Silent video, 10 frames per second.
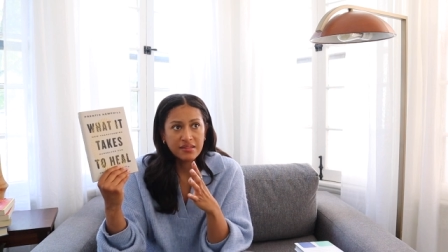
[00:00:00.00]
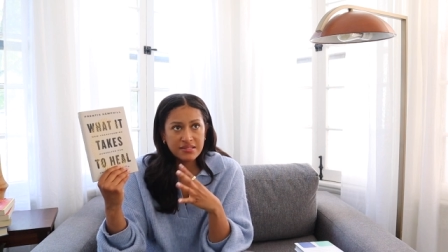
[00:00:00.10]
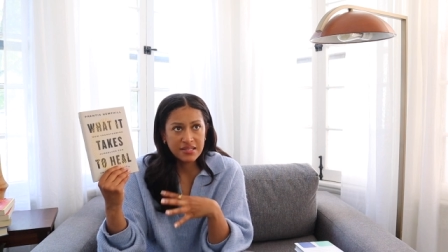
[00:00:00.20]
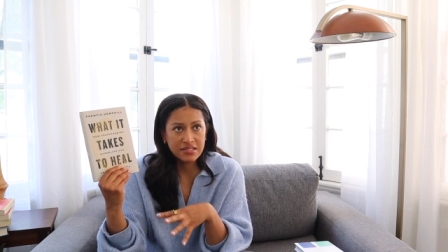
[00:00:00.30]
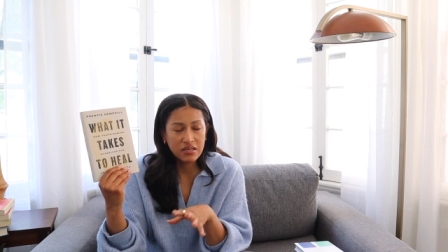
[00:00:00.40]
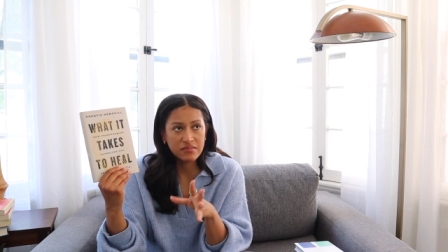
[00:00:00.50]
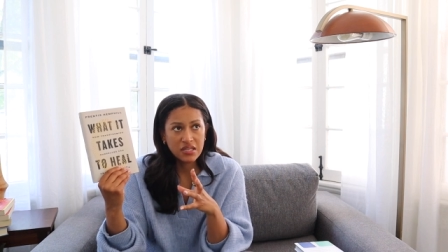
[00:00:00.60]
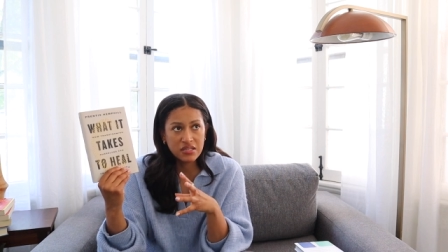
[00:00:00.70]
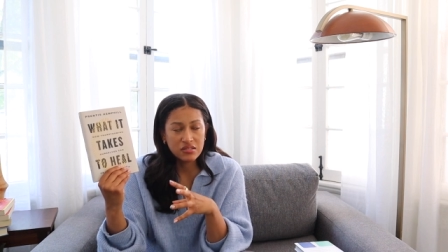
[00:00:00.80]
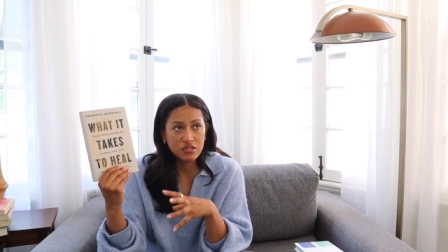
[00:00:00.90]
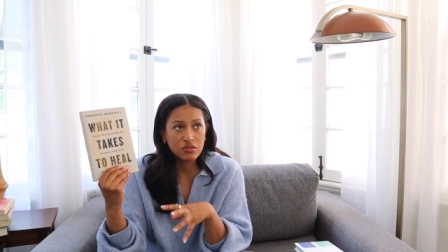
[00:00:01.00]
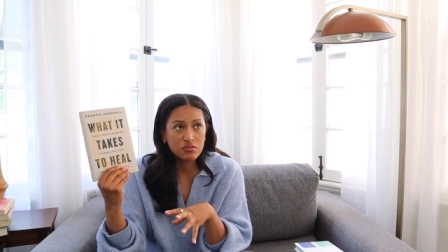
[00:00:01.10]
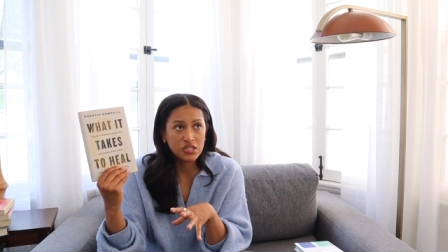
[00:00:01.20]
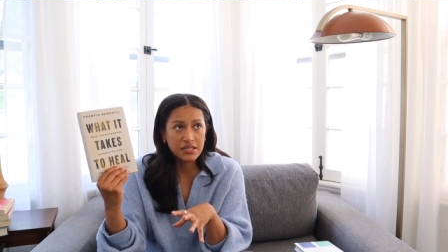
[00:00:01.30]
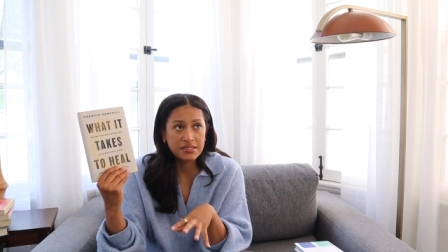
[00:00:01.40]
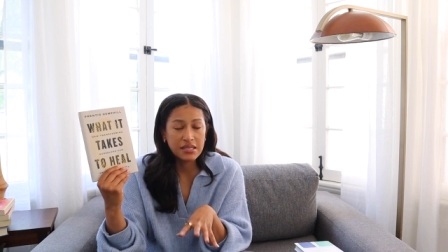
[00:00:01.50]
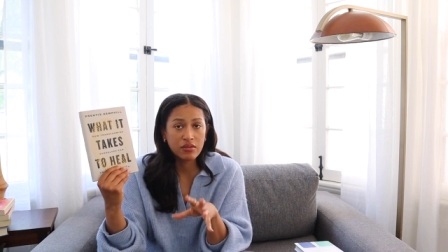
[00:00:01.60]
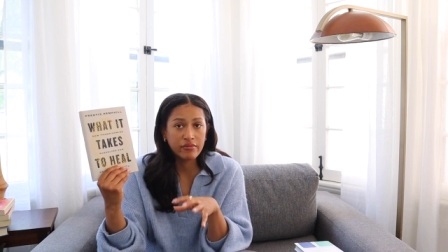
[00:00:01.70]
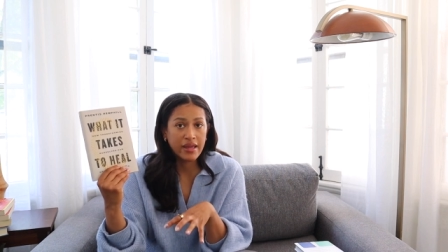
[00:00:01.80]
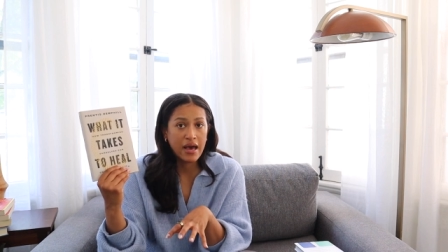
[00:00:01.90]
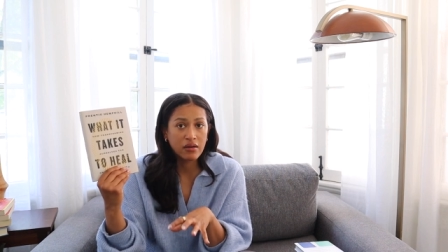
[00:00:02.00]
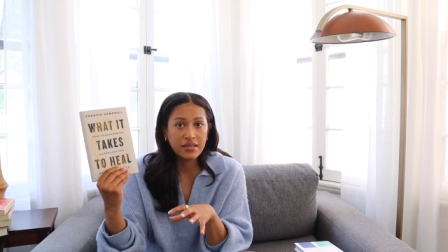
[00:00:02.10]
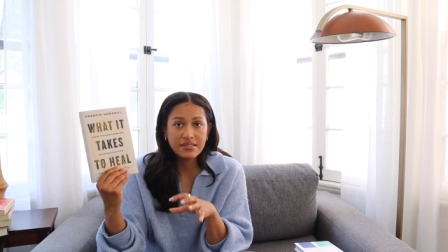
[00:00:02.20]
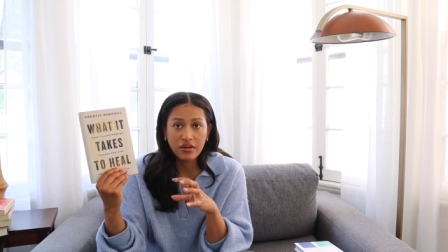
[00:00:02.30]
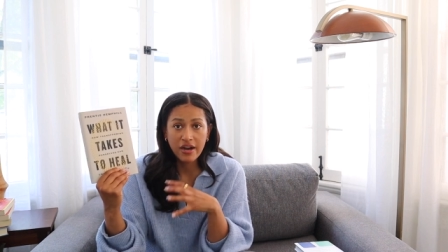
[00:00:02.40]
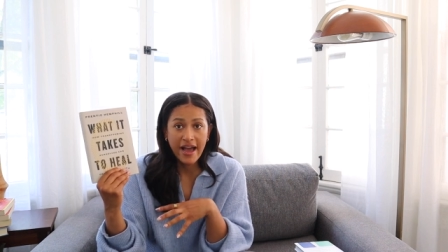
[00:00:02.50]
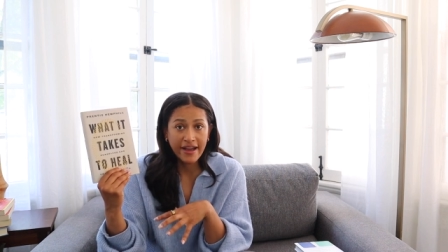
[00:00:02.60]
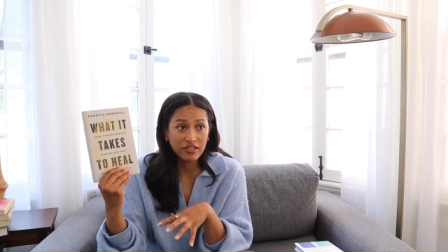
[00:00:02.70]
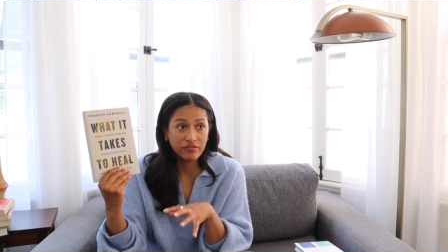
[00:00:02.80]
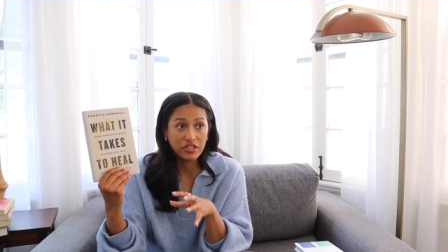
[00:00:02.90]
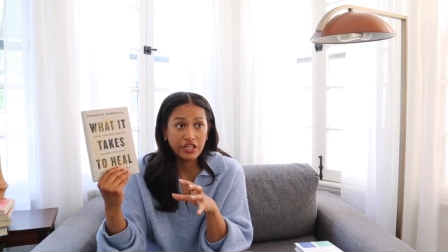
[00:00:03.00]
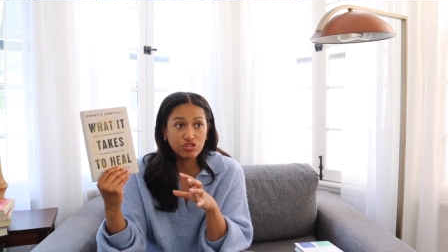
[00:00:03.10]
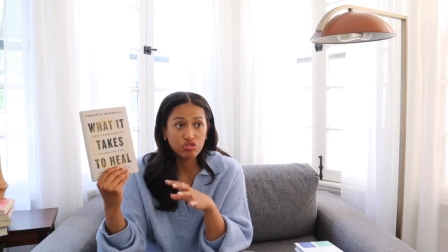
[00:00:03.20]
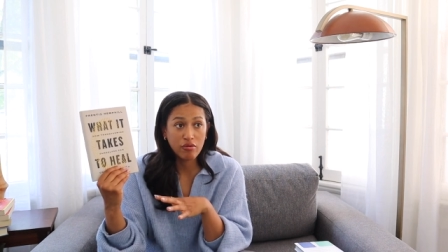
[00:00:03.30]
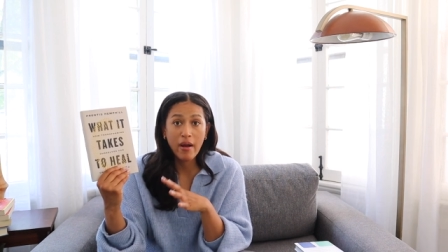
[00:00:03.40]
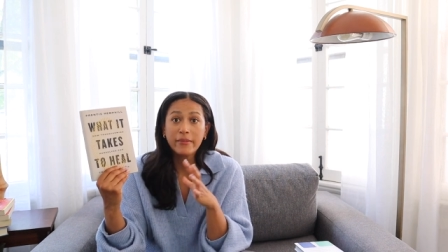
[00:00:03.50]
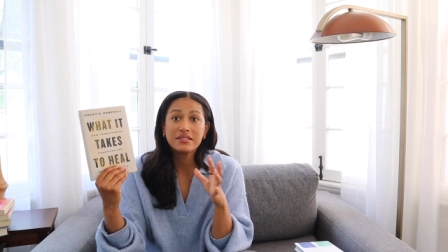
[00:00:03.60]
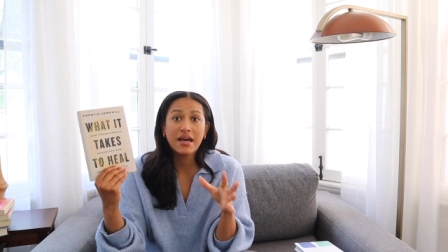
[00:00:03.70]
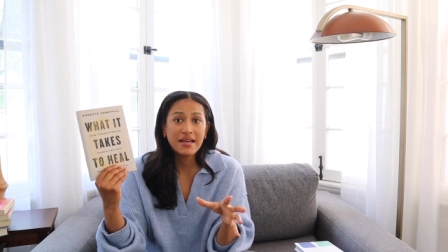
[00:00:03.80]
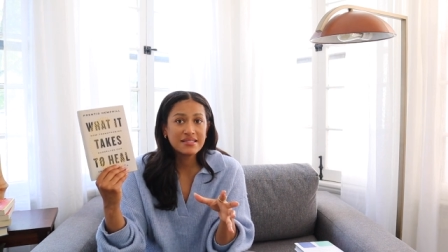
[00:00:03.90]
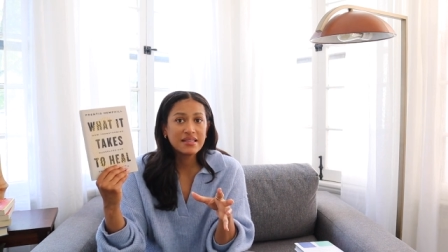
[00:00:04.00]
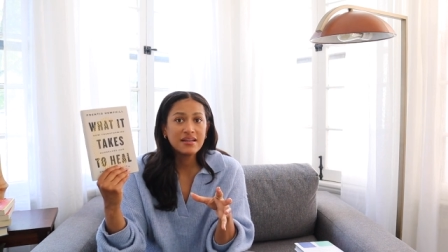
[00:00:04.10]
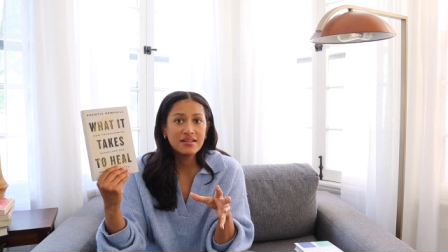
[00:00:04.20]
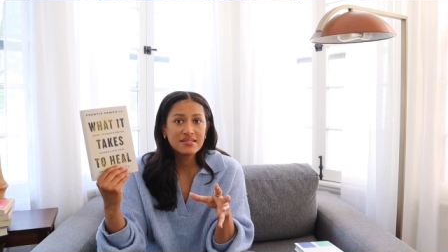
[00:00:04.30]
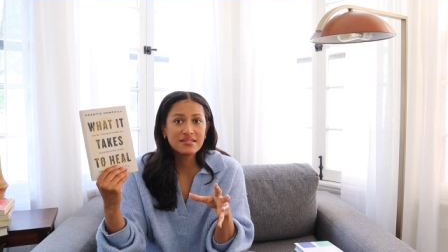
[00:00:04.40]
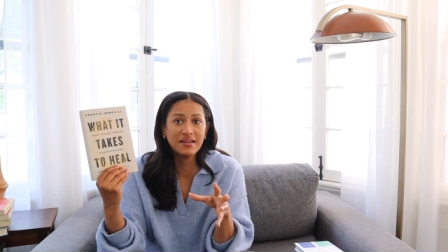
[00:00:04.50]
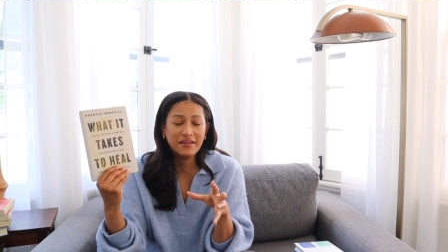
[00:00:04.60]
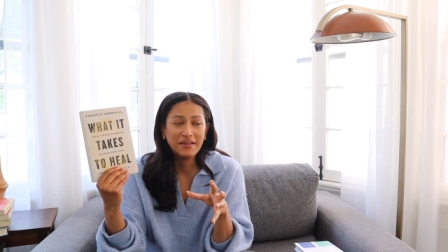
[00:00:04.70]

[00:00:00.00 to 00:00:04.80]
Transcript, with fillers: the systems and institutions and the realities that are actively traumatizing us.